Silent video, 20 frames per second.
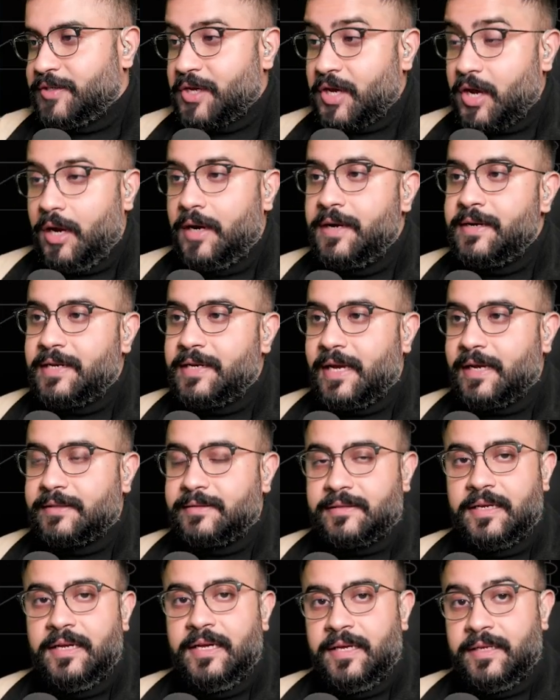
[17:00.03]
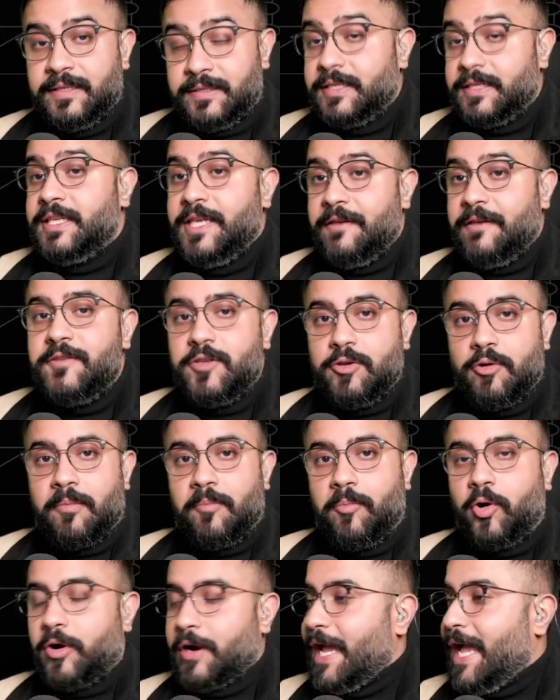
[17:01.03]
into context to give you a
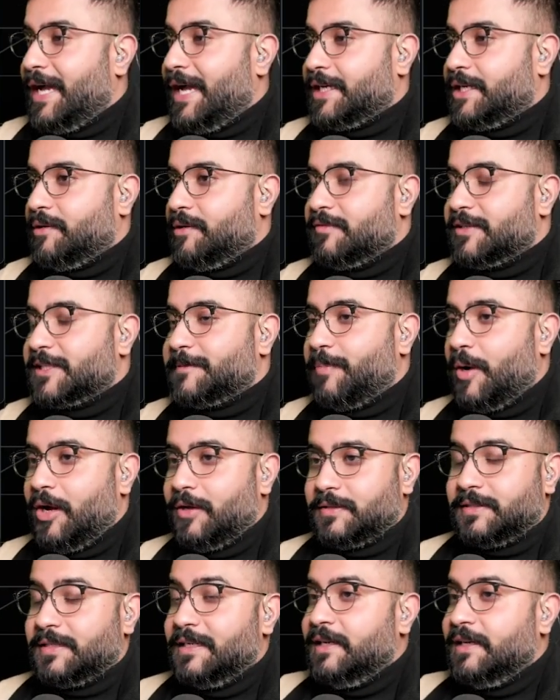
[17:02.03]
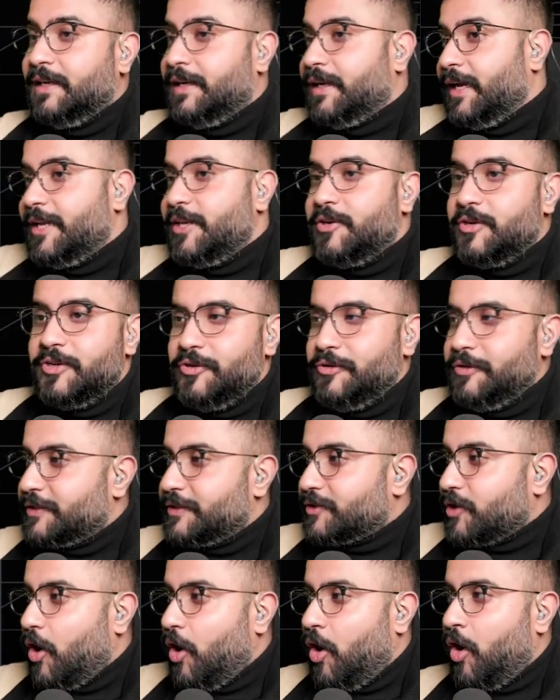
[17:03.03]
more accurate response. And you can do
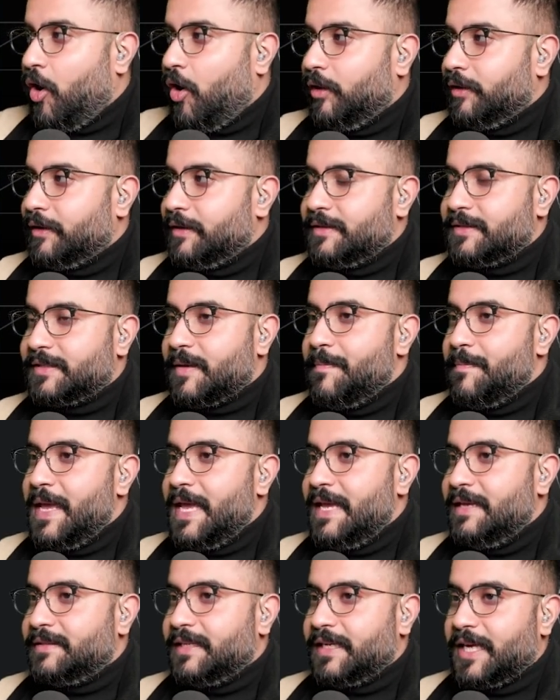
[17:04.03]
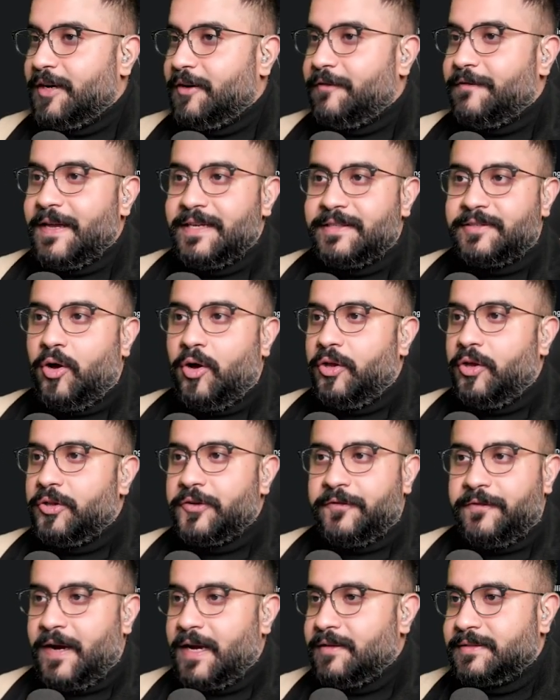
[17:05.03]
this all in this amazing interface. All
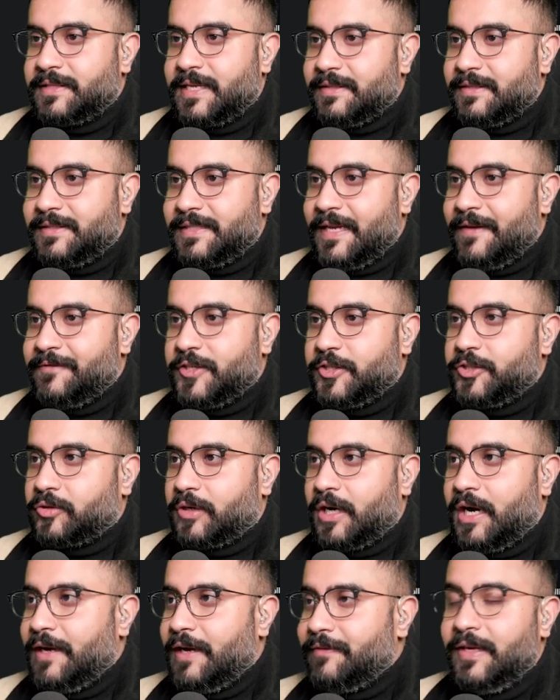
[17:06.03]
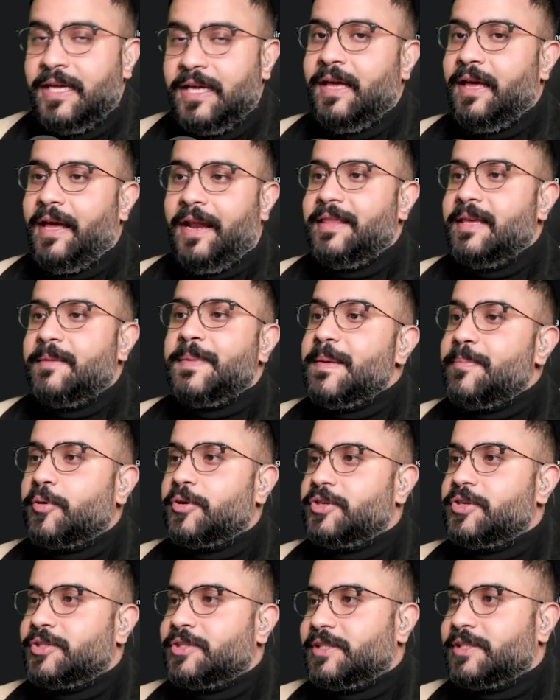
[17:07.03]
the files get saved to Drive. I think people
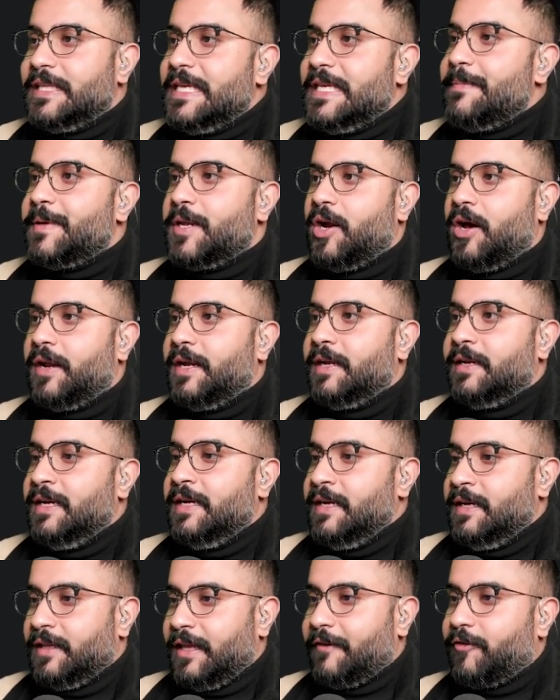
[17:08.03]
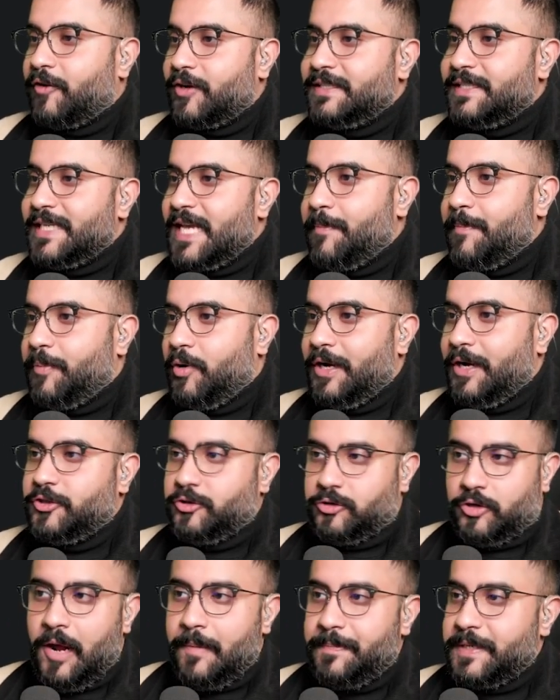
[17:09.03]
are just sleeping on it. Like for example, I
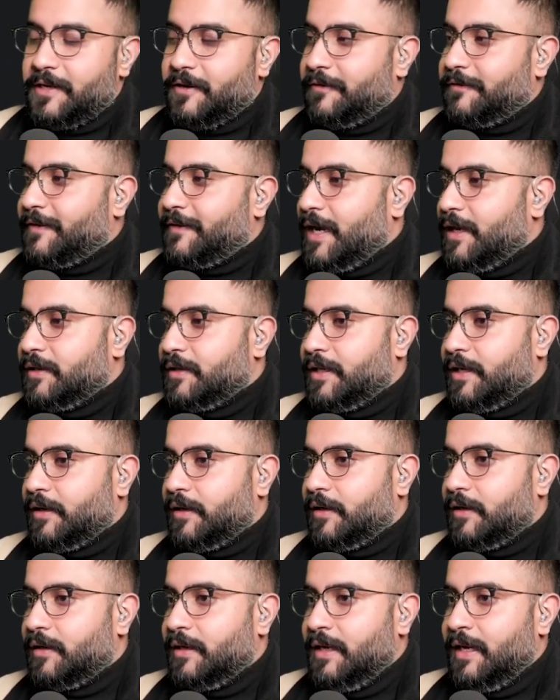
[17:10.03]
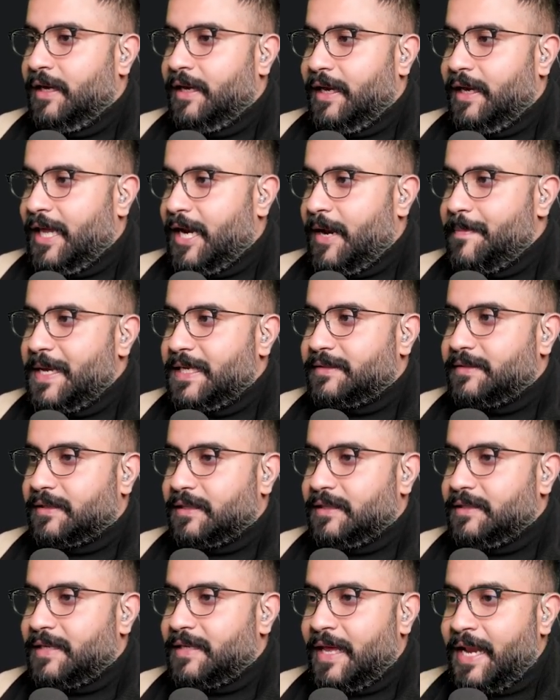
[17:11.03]
dropped in a file here and I
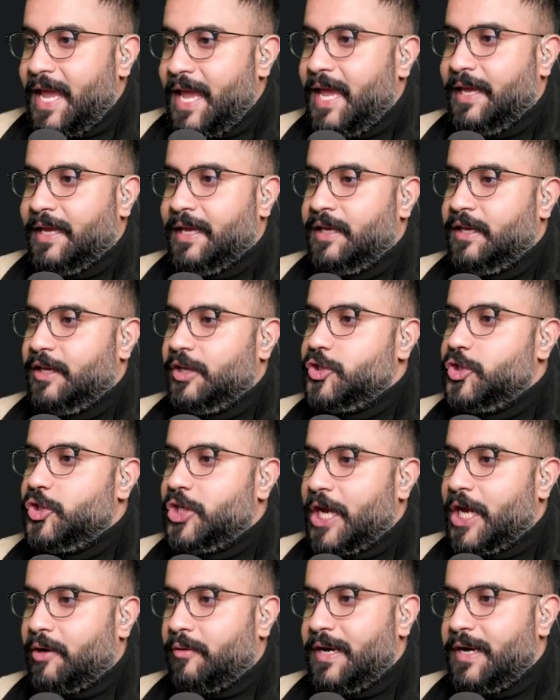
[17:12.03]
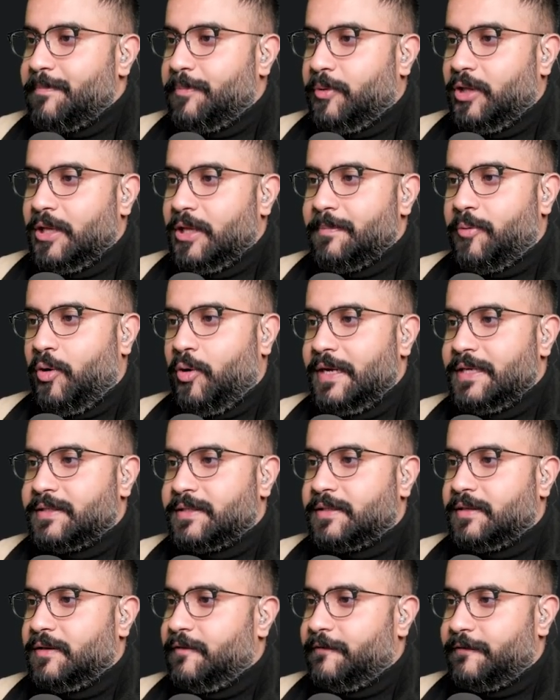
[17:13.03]
basically said, hey, generate bullet
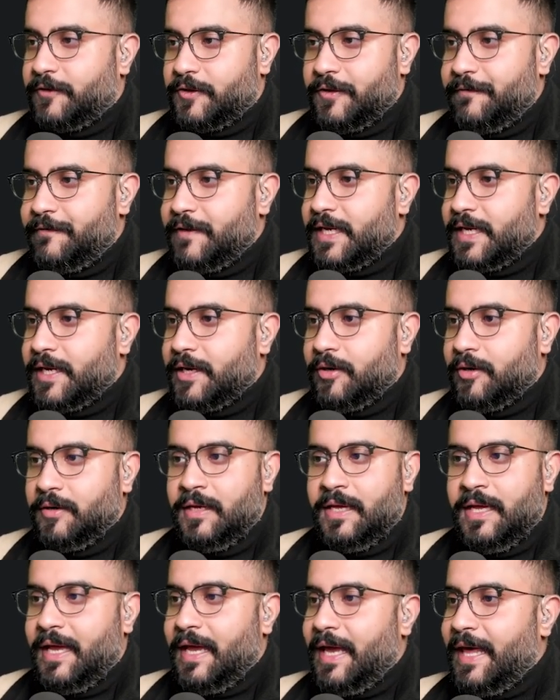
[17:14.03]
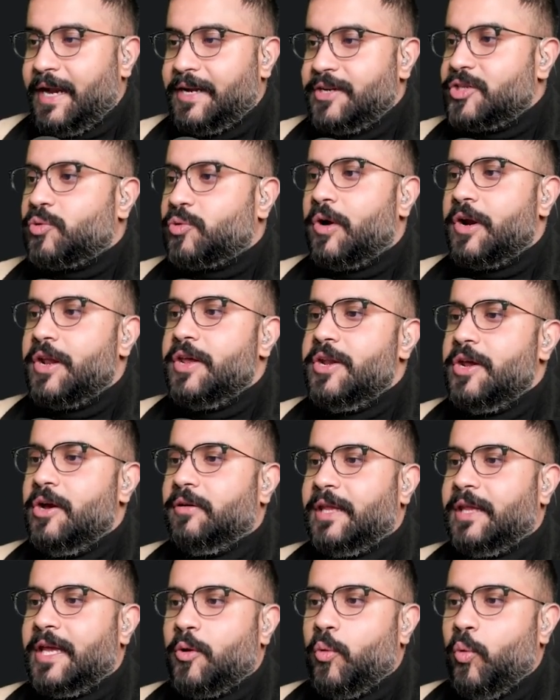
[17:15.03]
points for the video. And I just want to
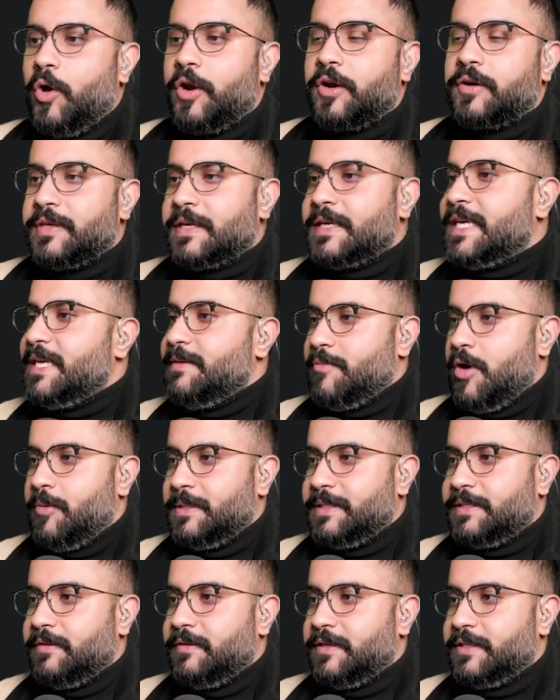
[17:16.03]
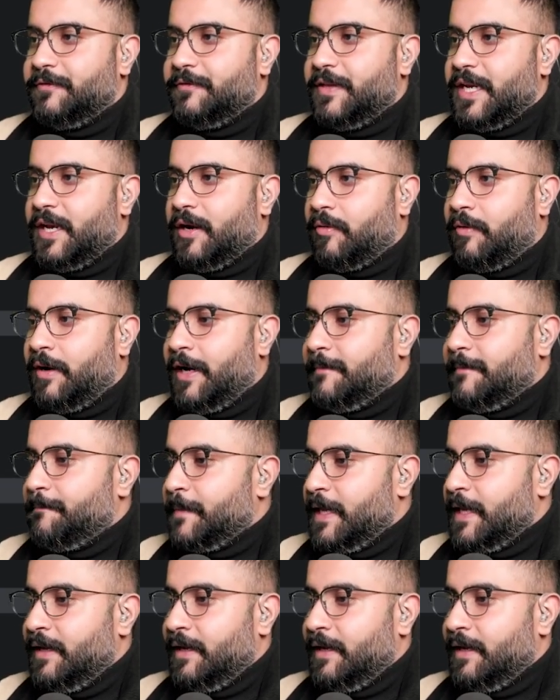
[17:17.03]
know like, what are the key moments in this video, right?